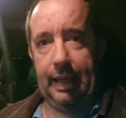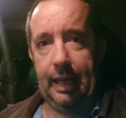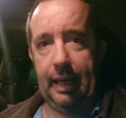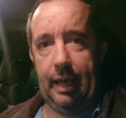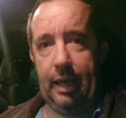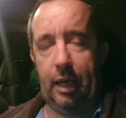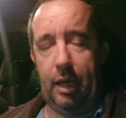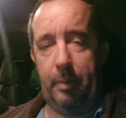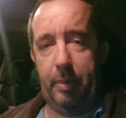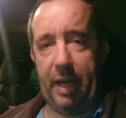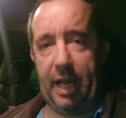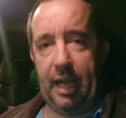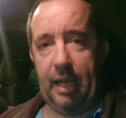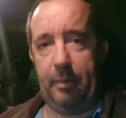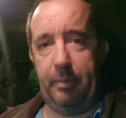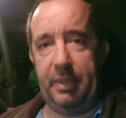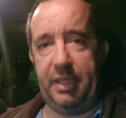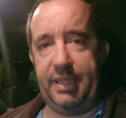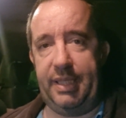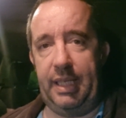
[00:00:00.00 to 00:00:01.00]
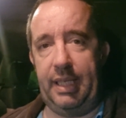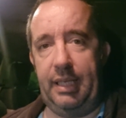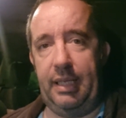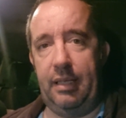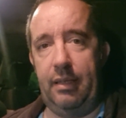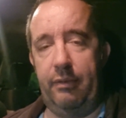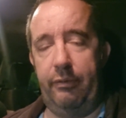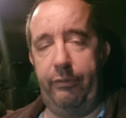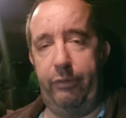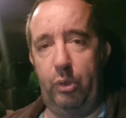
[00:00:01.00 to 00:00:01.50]
about a
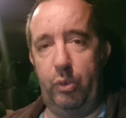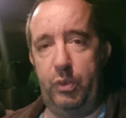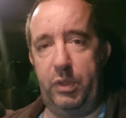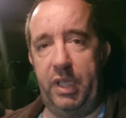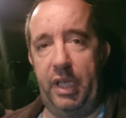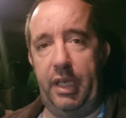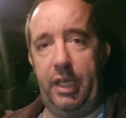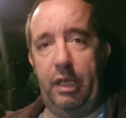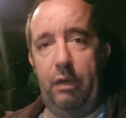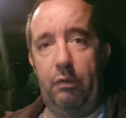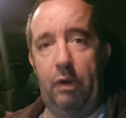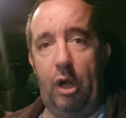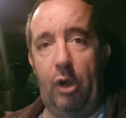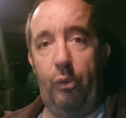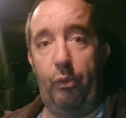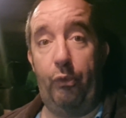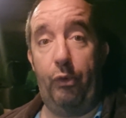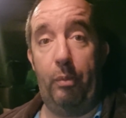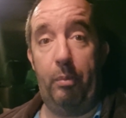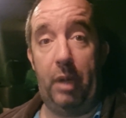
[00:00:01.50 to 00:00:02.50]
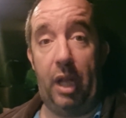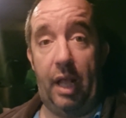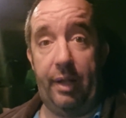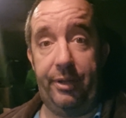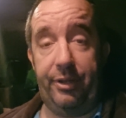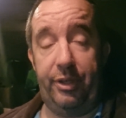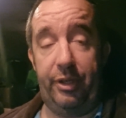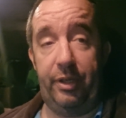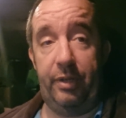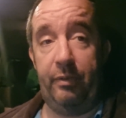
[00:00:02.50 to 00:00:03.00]
missing 14-year-old from
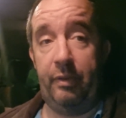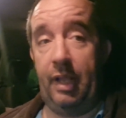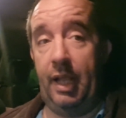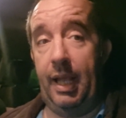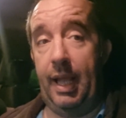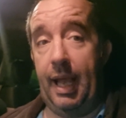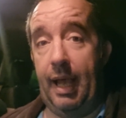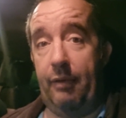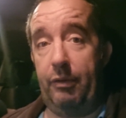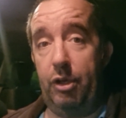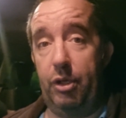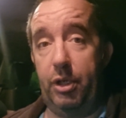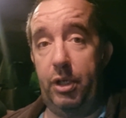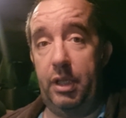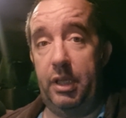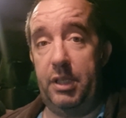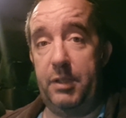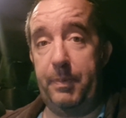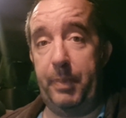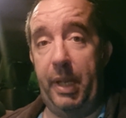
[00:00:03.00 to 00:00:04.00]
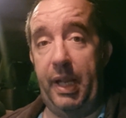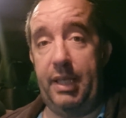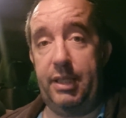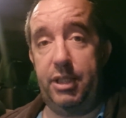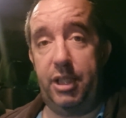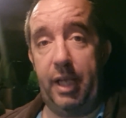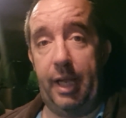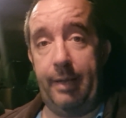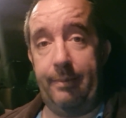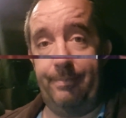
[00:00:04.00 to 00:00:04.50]
London. Have a look at this
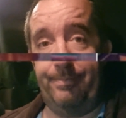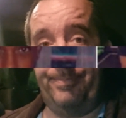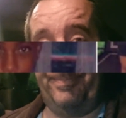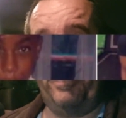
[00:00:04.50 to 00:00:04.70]
picture.